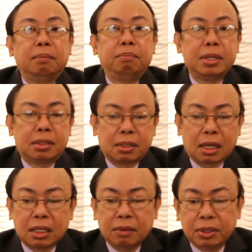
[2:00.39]
business
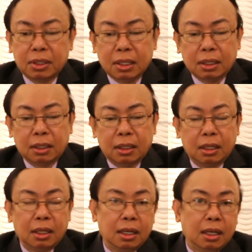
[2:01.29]
activity,
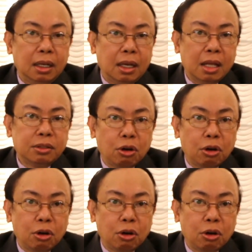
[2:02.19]
and